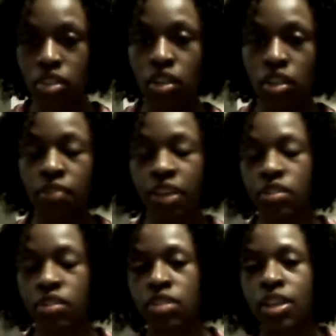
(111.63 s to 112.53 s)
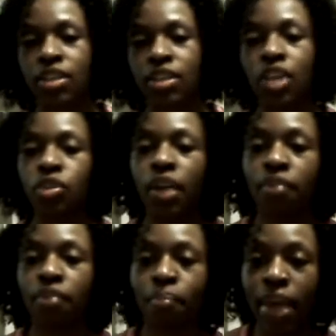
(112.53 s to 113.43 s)
of exercise. Now I do have a
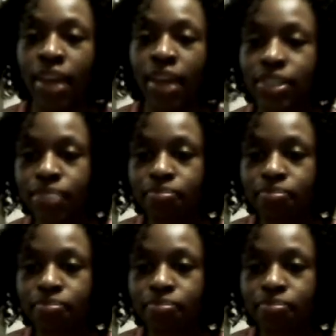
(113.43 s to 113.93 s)
mat